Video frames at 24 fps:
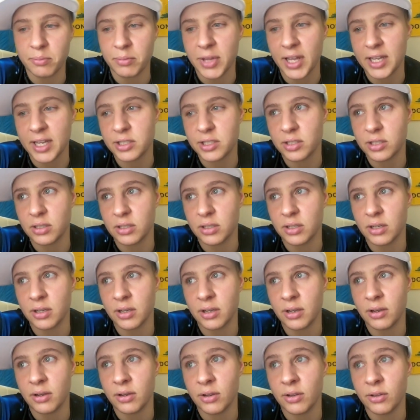blessed
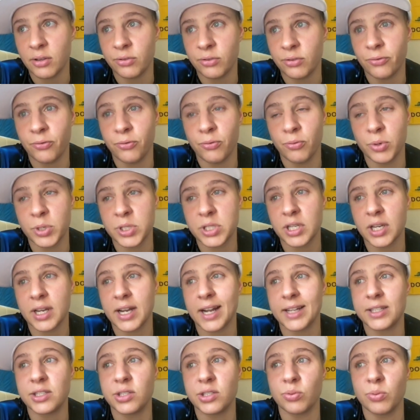with the
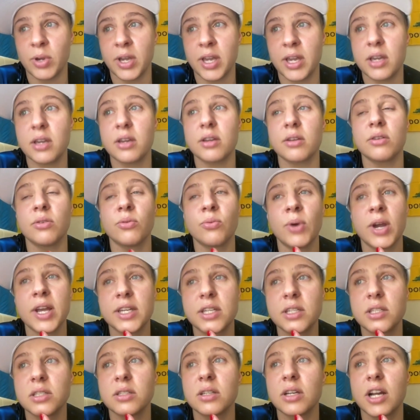cutting
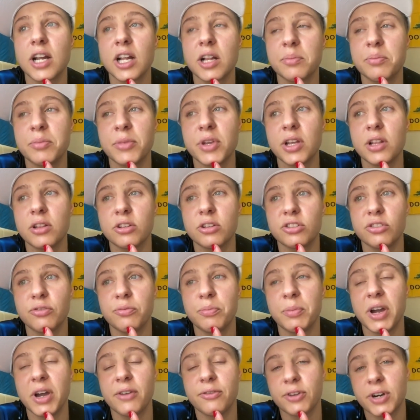weight helped me a lot
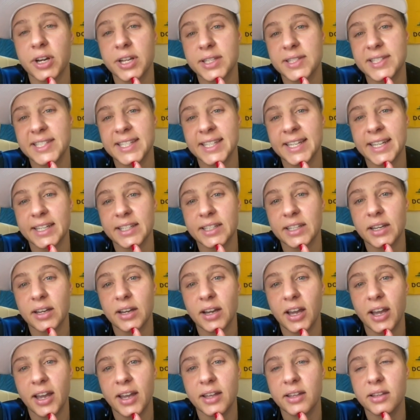of my friends
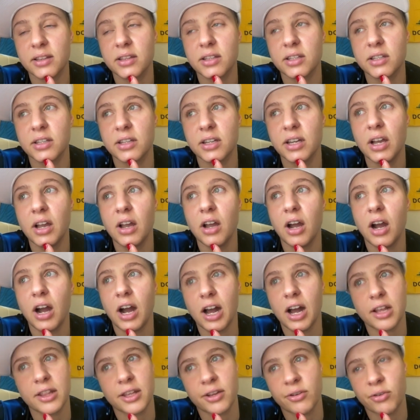Sirena and
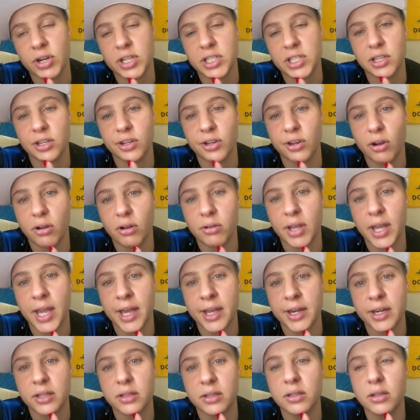other wrestling girl
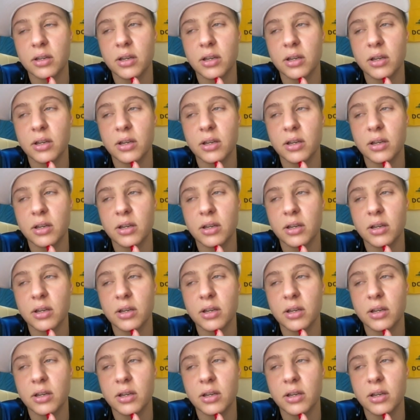Erin.